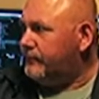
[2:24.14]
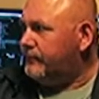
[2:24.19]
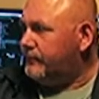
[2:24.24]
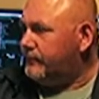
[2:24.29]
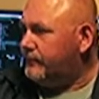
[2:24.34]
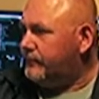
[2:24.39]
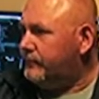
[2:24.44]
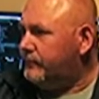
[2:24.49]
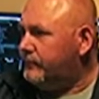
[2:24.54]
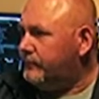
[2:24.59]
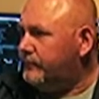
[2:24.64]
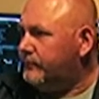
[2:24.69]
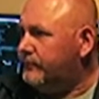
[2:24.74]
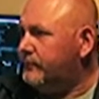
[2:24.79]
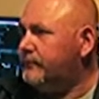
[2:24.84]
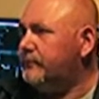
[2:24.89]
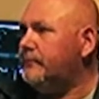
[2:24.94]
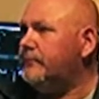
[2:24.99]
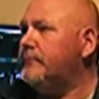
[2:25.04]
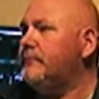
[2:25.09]

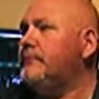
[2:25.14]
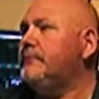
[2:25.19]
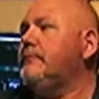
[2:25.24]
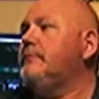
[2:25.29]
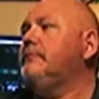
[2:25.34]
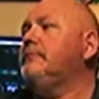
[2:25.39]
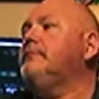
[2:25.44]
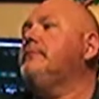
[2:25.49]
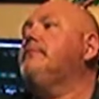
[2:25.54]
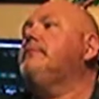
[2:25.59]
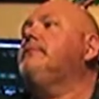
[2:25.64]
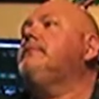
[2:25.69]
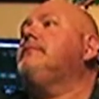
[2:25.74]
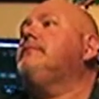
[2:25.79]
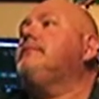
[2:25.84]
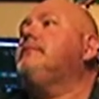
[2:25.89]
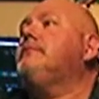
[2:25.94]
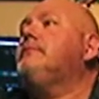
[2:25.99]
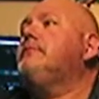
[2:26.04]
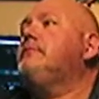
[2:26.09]

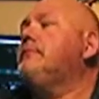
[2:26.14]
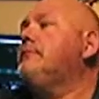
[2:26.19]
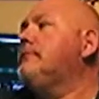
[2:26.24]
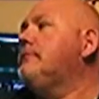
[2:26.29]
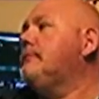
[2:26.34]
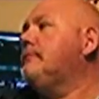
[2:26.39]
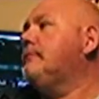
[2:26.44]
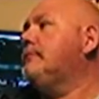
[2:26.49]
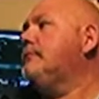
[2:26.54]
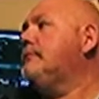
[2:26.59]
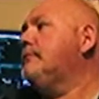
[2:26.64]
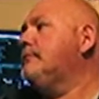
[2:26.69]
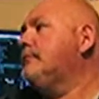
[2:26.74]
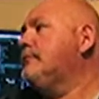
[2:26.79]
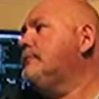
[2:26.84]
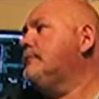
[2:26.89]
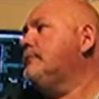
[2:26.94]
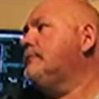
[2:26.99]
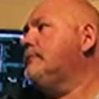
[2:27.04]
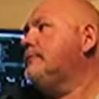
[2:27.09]

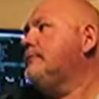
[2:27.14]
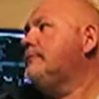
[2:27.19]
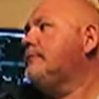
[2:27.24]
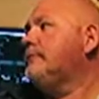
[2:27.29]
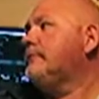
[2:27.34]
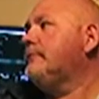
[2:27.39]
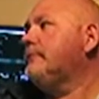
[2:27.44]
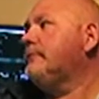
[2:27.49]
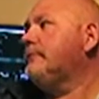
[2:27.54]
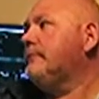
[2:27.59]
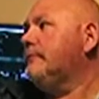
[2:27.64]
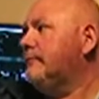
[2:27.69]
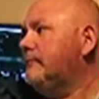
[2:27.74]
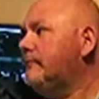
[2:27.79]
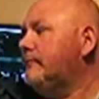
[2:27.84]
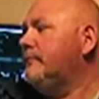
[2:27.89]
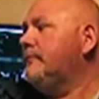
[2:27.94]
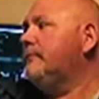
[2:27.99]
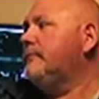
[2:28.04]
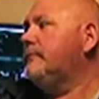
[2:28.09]

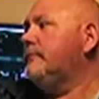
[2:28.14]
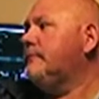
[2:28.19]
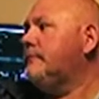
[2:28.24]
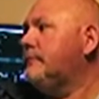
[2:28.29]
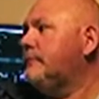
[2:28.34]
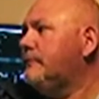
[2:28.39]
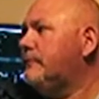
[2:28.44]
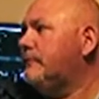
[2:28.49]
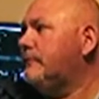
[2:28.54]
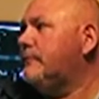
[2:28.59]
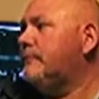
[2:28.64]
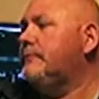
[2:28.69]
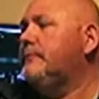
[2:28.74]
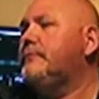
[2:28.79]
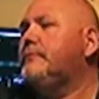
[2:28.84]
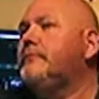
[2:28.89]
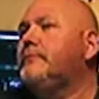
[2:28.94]
The person shown says nothing.